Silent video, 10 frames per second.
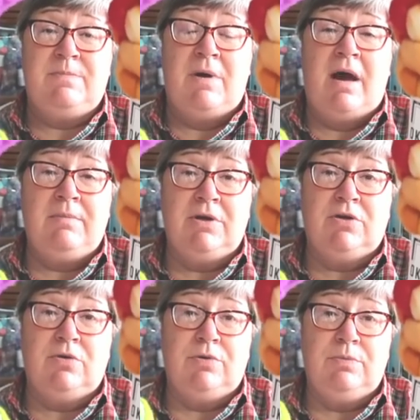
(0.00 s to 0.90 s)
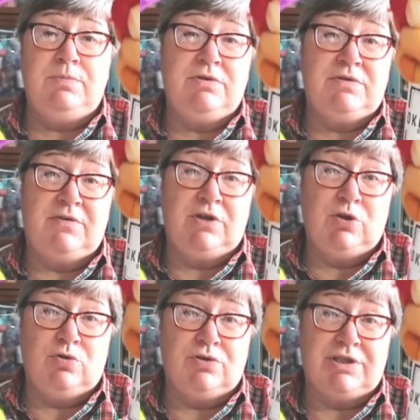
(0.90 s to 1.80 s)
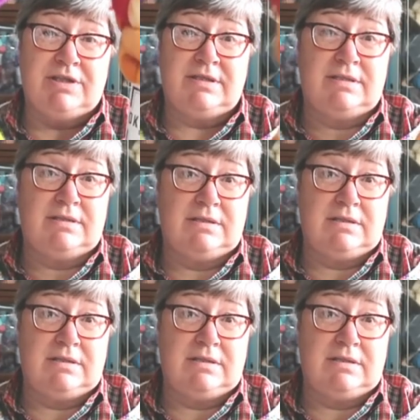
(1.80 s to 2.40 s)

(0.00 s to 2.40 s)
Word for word: but I'm going to call them beautiful and gorgeous.